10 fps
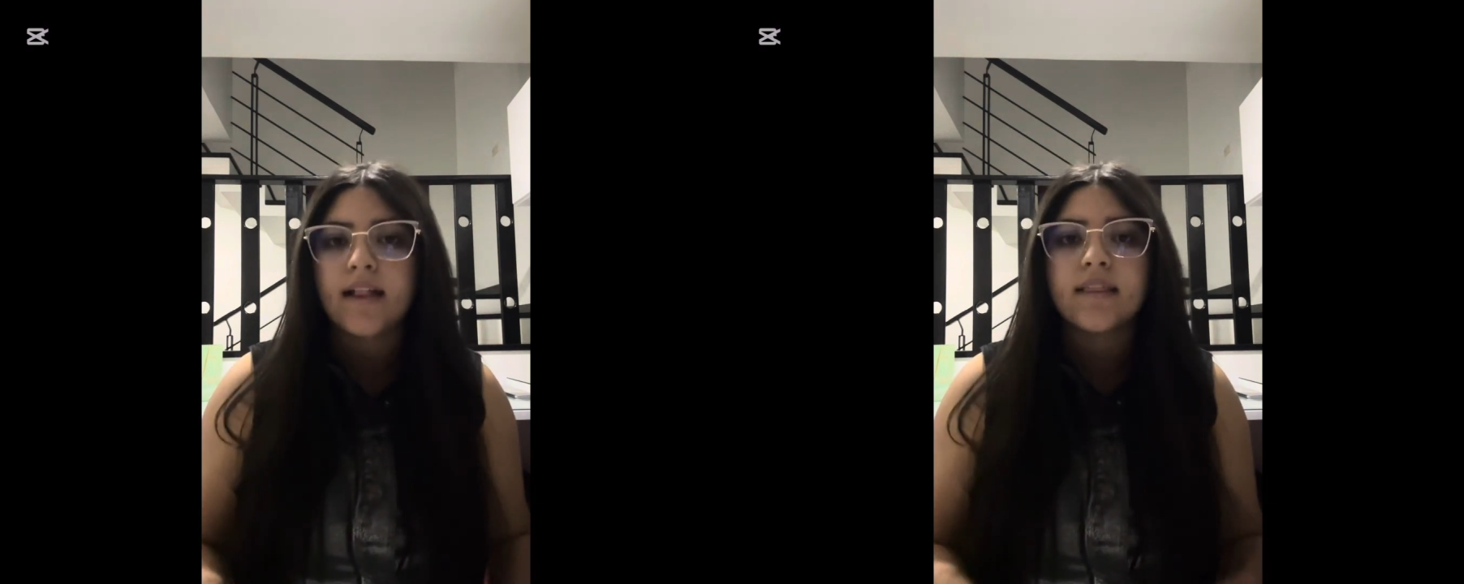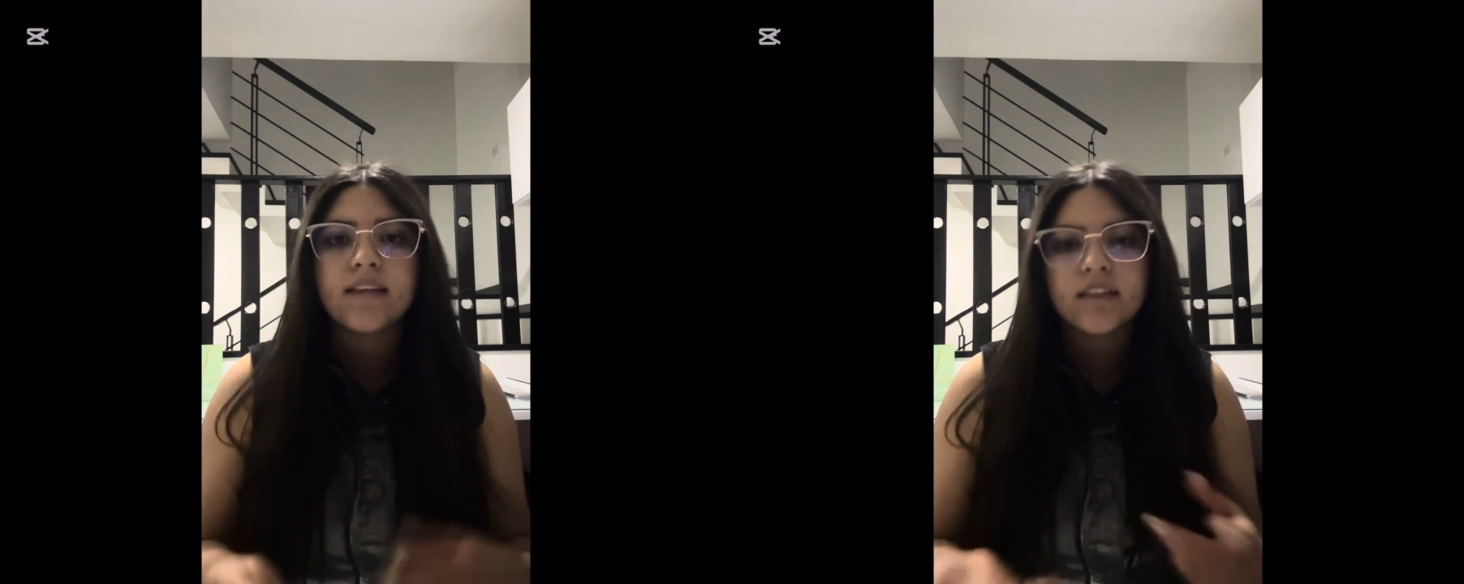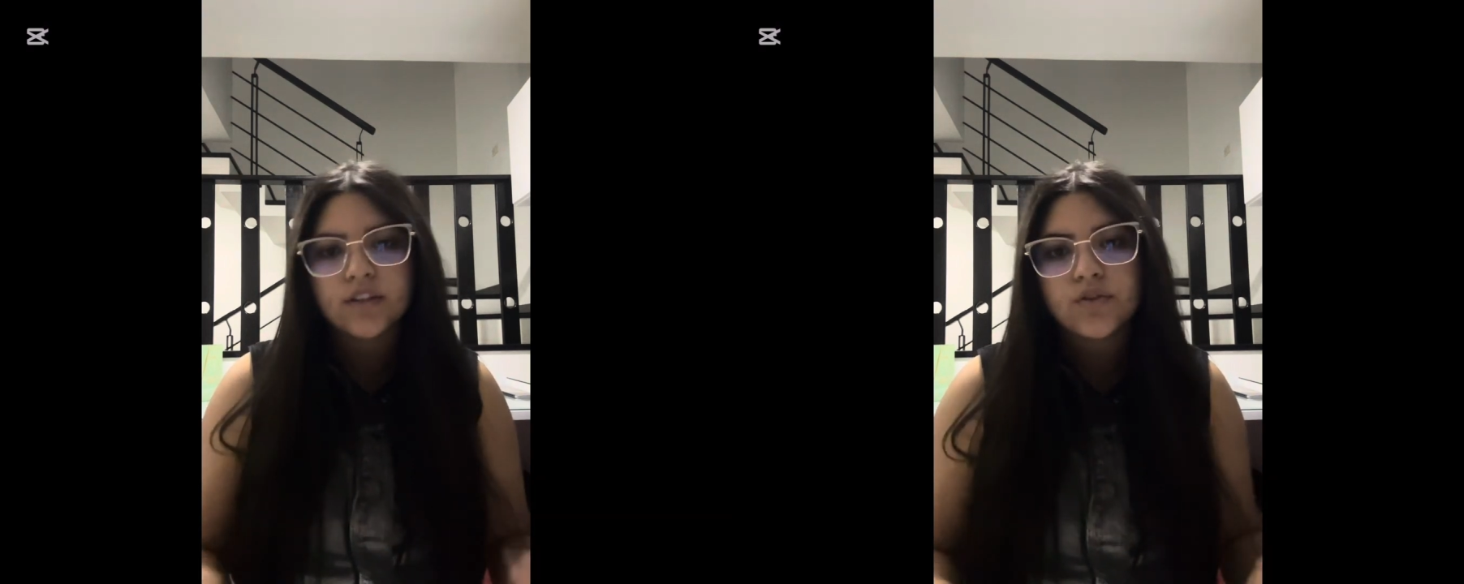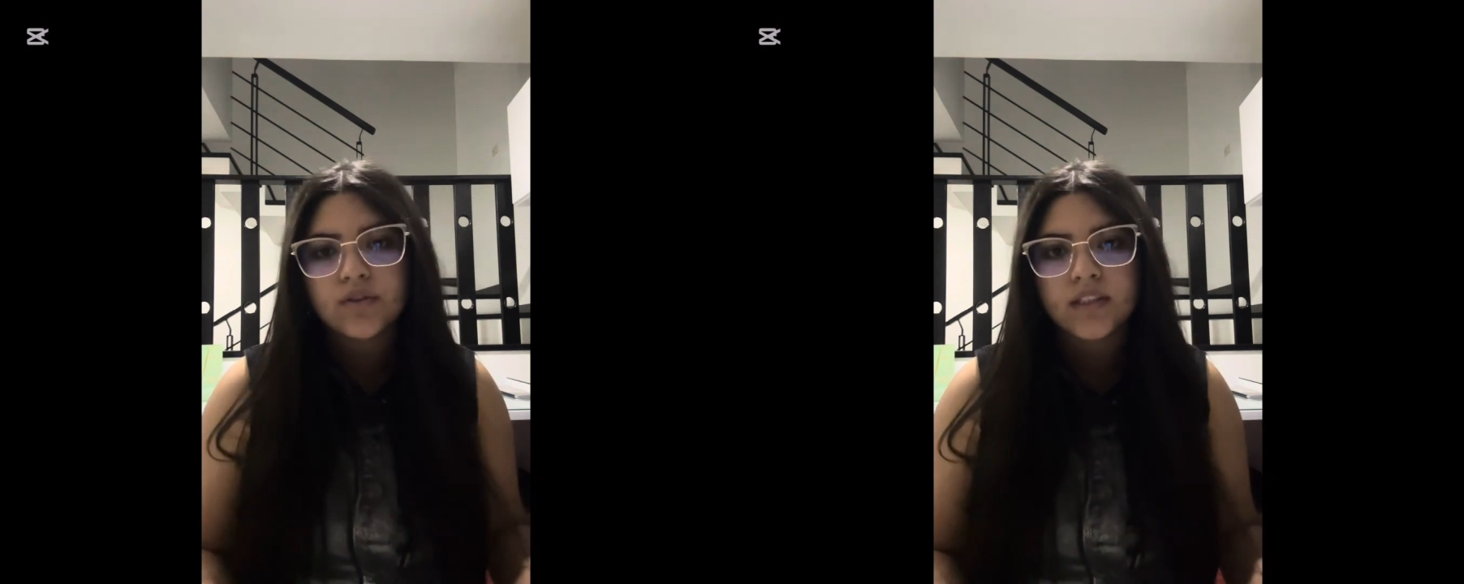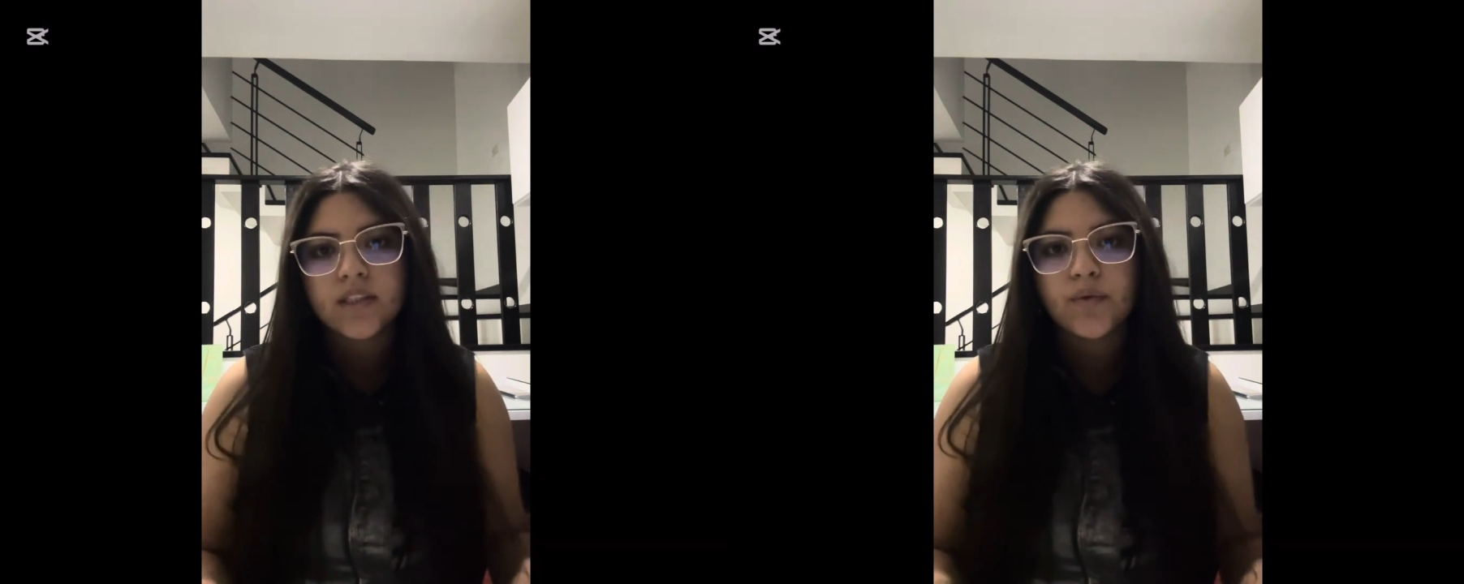This
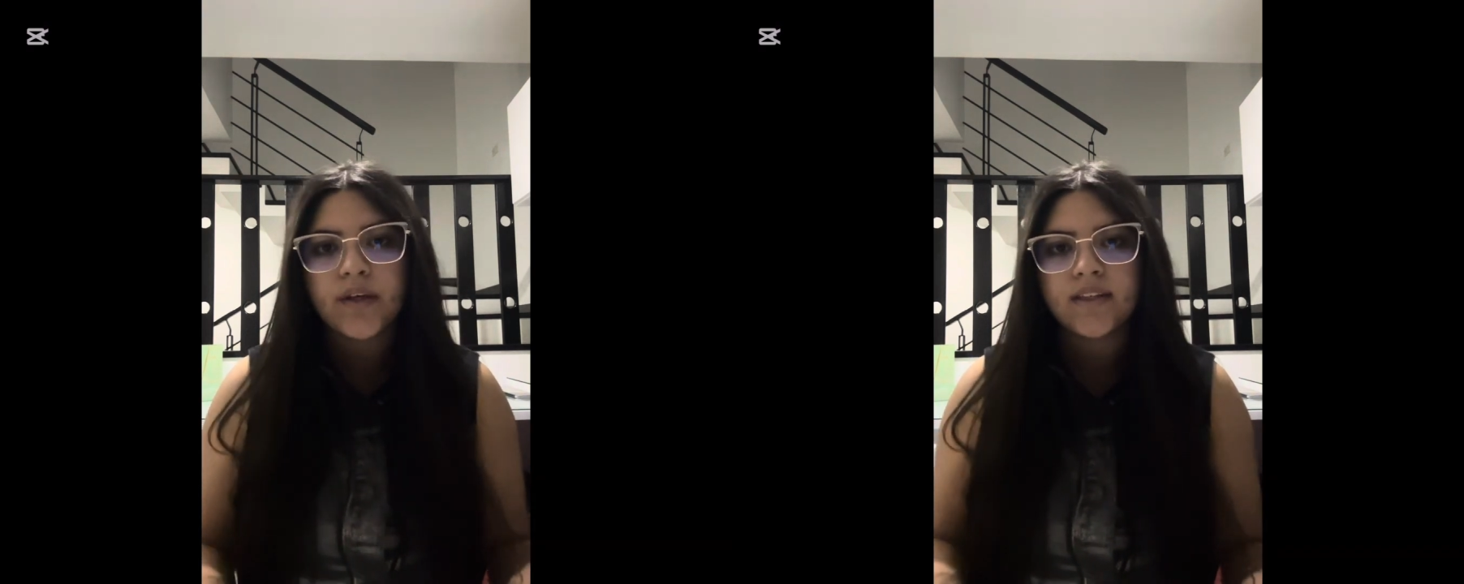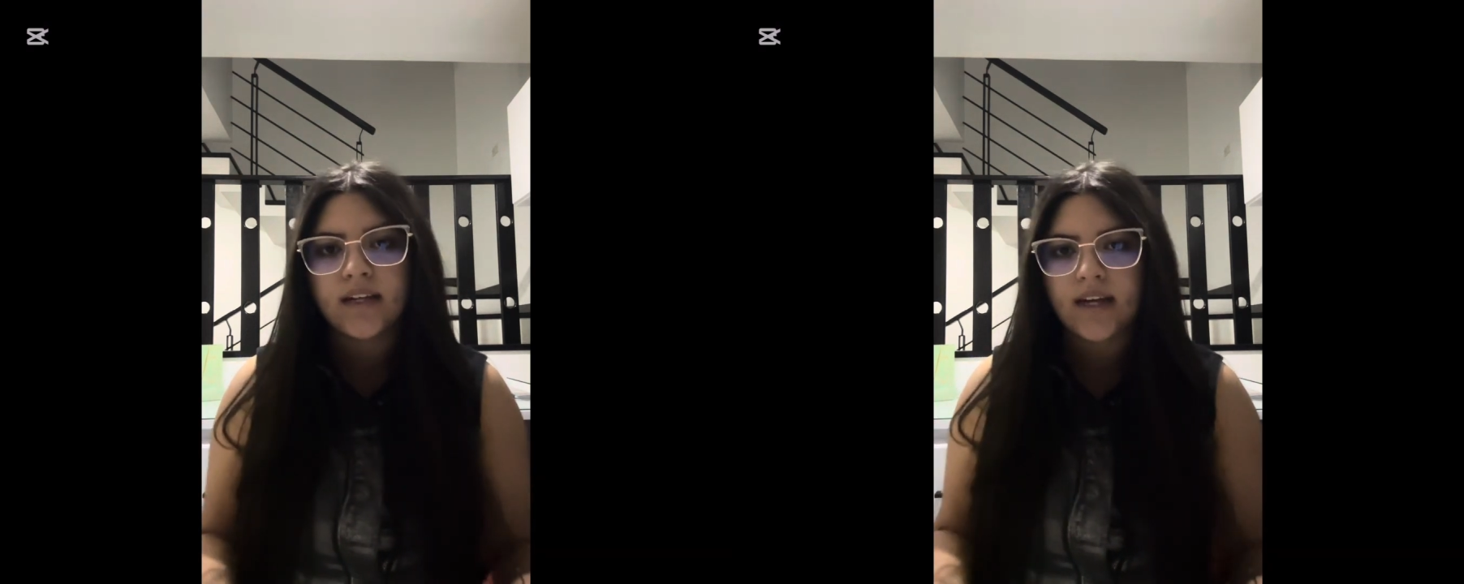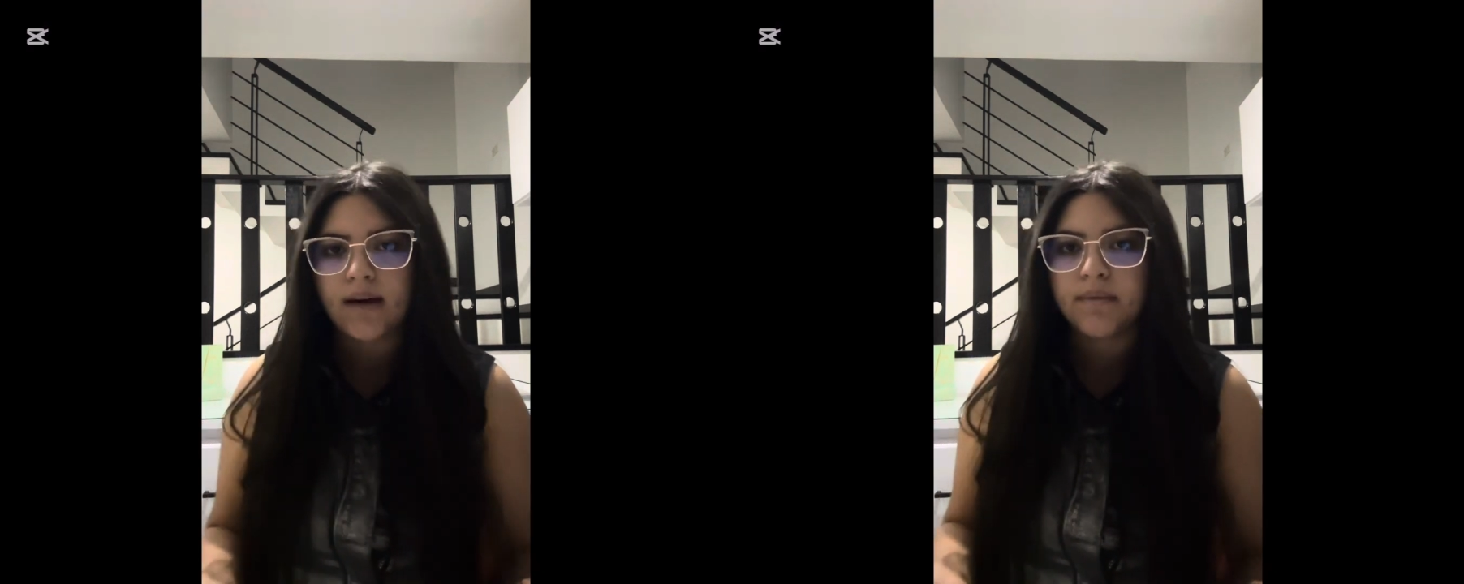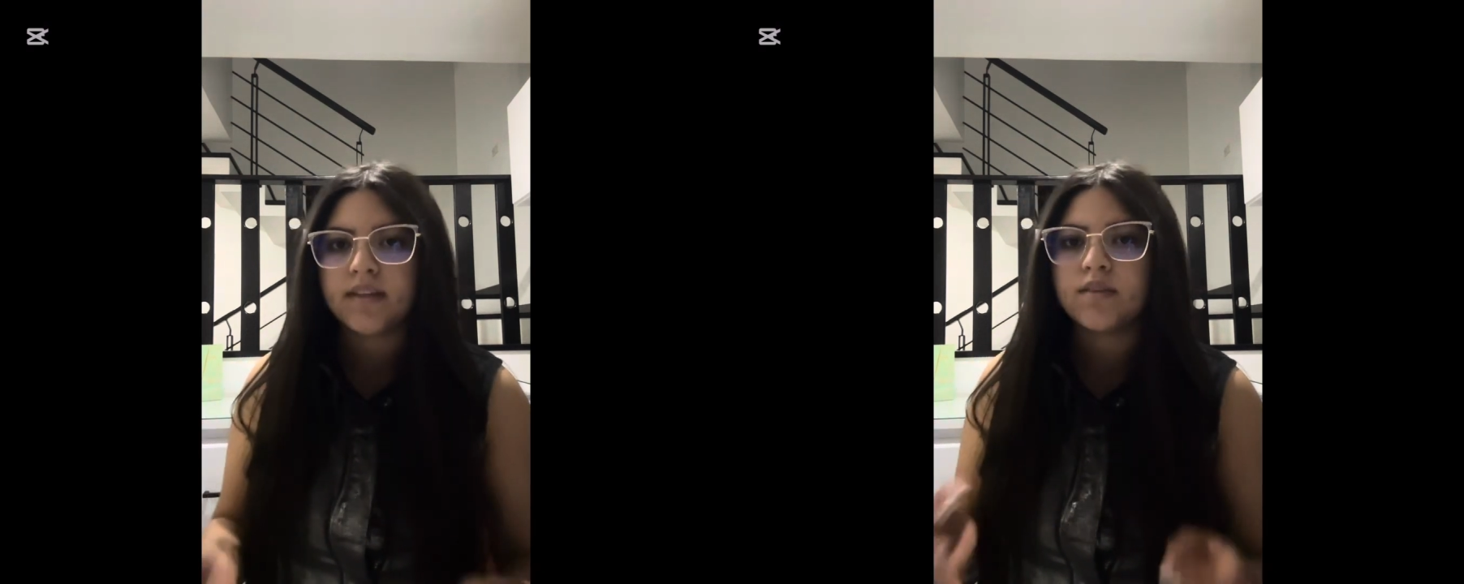uses with dynamic